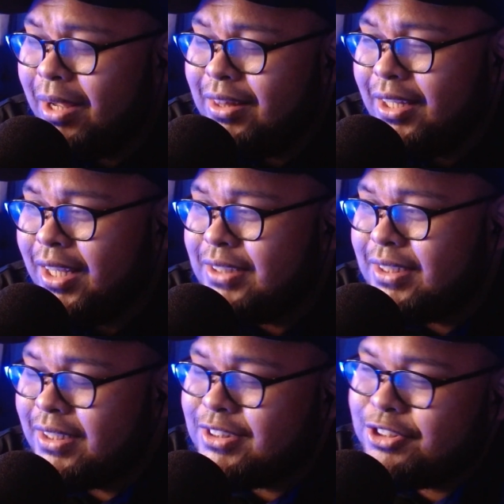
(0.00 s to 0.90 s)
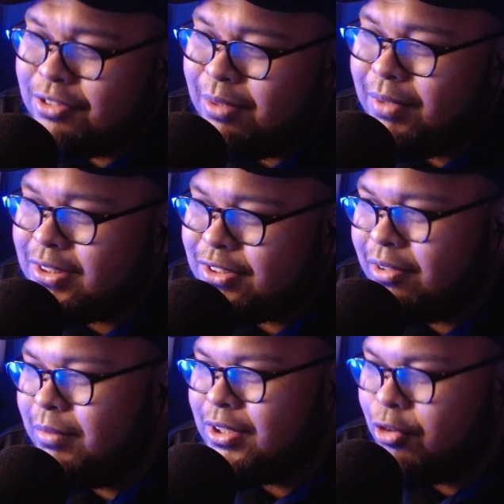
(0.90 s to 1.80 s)
I think it's an
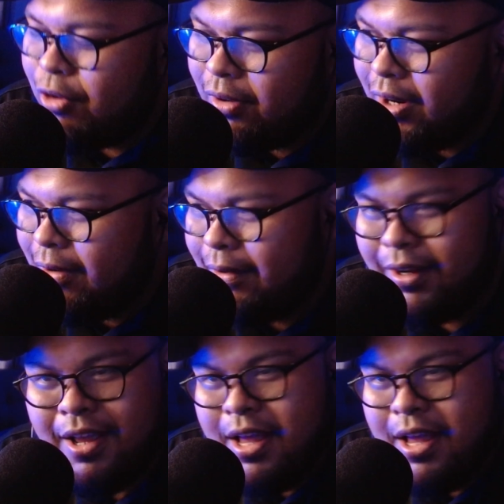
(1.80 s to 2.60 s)
extremely strong card,